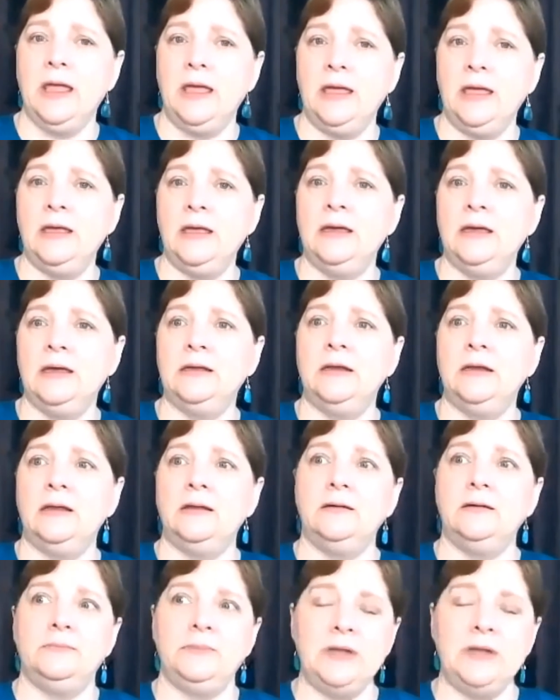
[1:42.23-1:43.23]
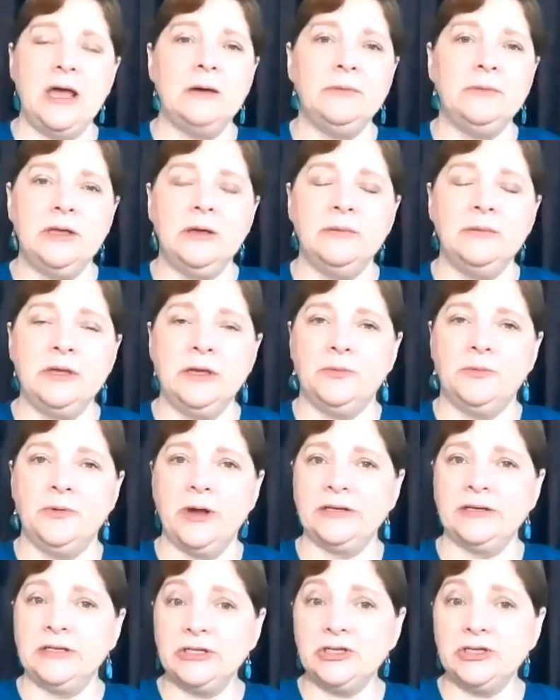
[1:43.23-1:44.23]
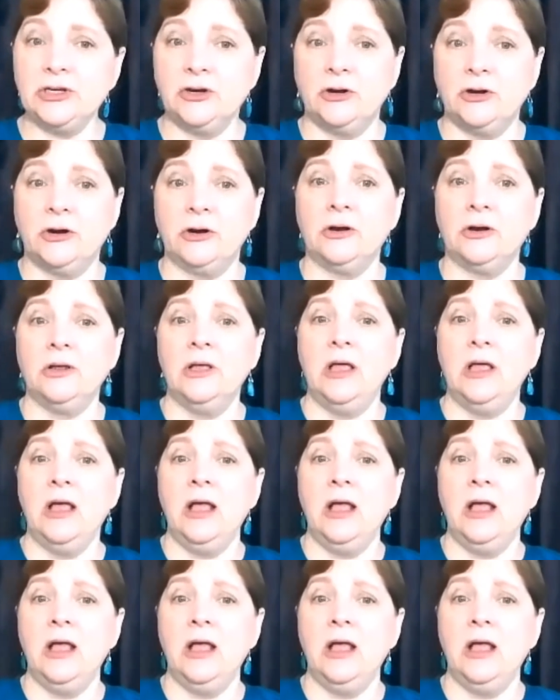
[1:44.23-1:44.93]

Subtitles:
in now becoming a practitioner,